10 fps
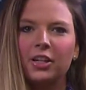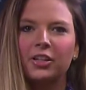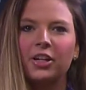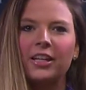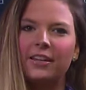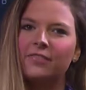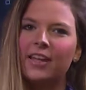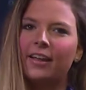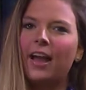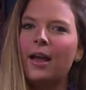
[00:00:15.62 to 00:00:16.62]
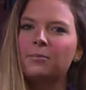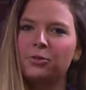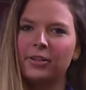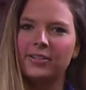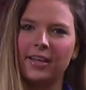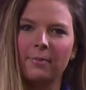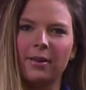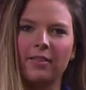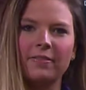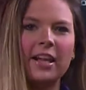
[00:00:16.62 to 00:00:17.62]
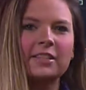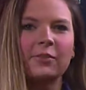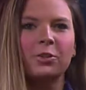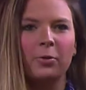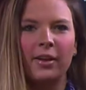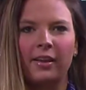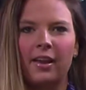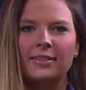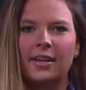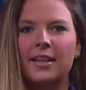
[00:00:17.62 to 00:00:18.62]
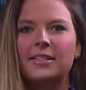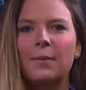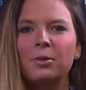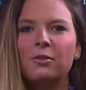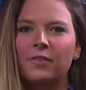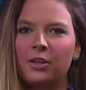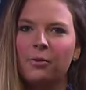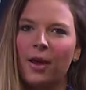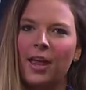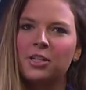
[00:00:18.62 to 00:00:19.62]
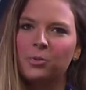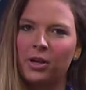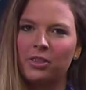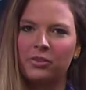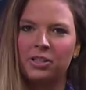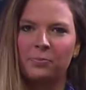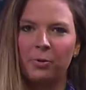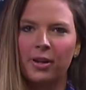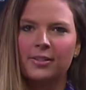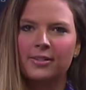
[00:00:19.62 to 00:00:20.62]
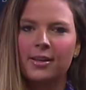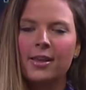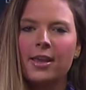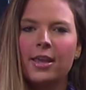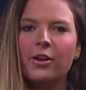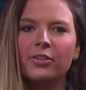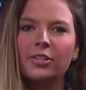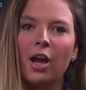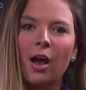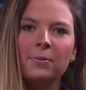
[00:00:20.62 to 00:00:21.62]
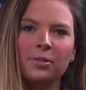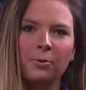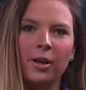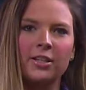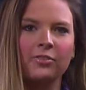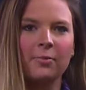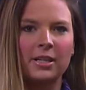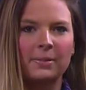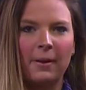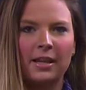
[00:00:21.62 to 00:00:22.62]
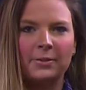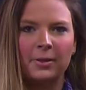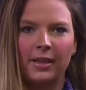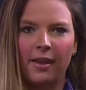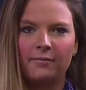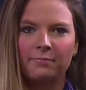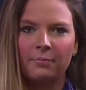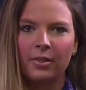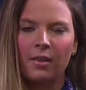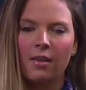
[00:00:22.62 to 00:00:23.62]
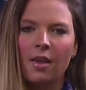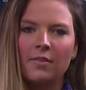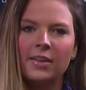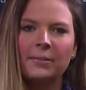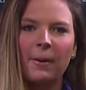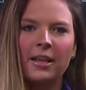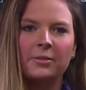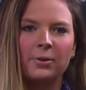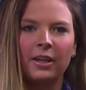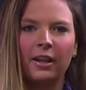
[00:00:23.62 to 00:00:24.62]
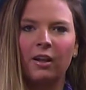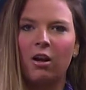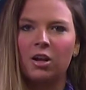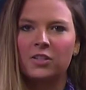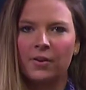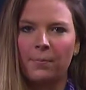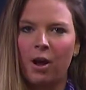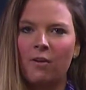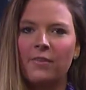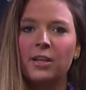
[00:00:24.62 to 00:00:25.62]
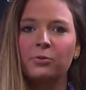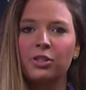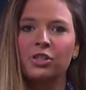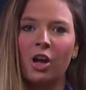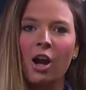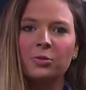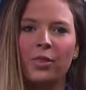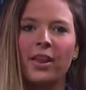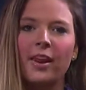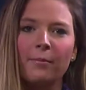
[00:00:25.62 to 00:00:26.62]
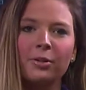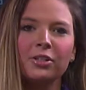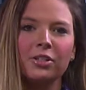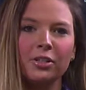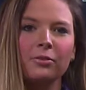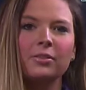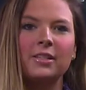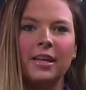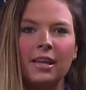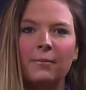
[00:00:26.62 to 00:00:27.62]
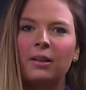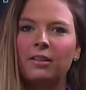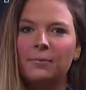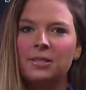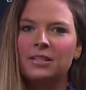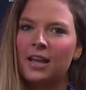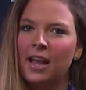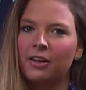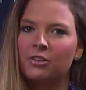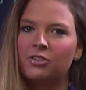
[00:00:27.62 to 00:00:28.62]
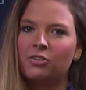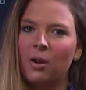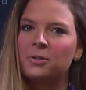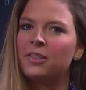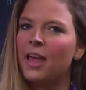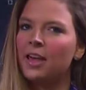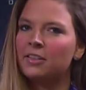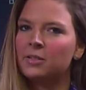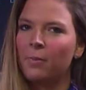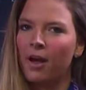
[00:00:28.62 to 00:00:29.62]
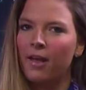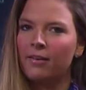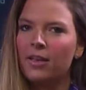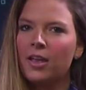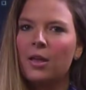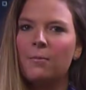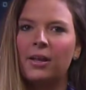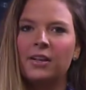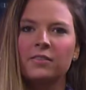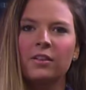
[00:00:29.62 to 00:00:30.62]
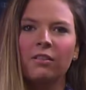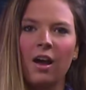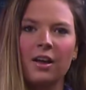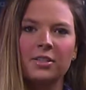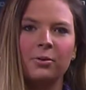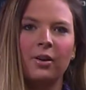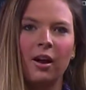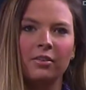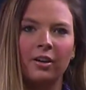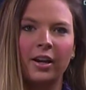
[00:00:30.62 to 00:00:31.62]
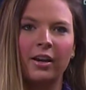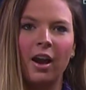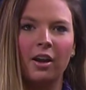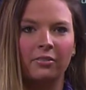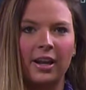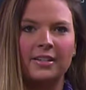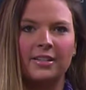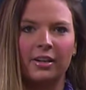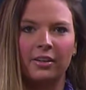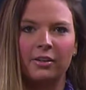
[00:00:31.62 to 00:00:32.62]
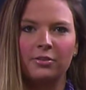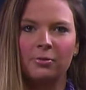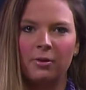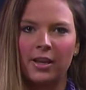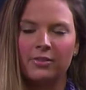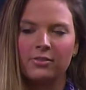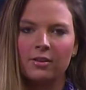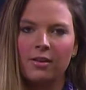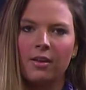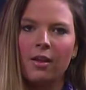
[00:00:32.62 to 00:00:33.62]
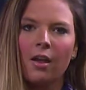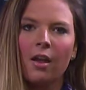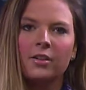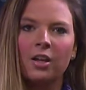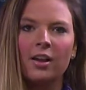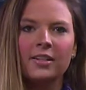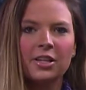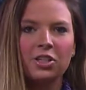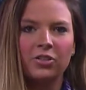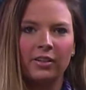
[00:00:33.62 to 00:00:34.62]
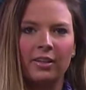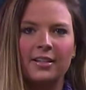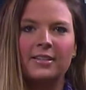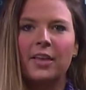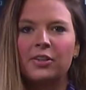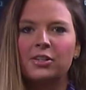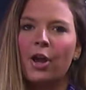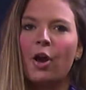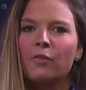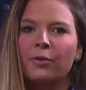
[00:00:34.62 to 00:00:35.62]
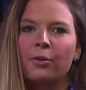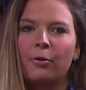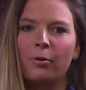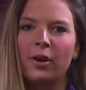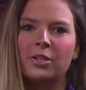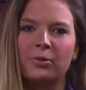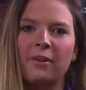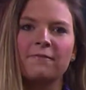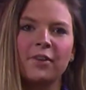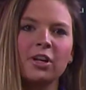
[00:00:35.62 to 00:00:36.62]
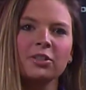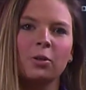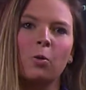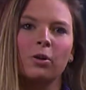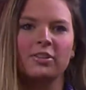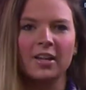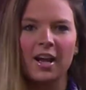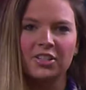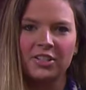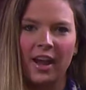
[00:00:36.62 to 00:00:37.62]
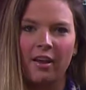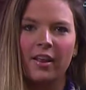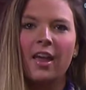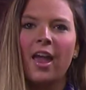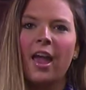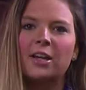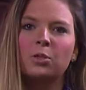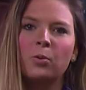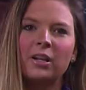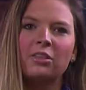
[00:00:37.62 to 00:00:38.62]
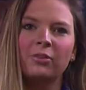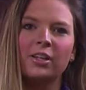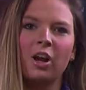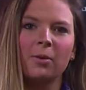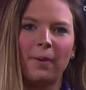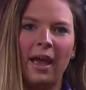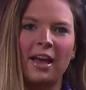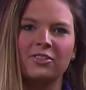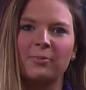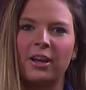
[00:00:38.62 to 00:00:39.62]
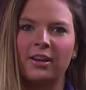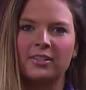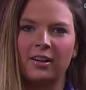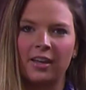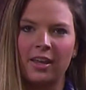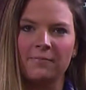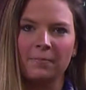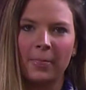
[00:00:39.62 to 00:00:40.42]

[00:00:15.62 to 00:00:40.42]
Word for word: Good evening, I'm Julia Salmon. Thanks for joining us at WVUA 23 Sports. Here are the top stories from this past weekend. This past weekend in college football, fans were shocked when the number two team, Clemson Tigers, dropped to the eighth spot because of the loss to an unranked Syracuse Orange. Dontae Strickland set the tone for the Orange with a first quarter touchdown, a 23-yard pass from Eric Dungey.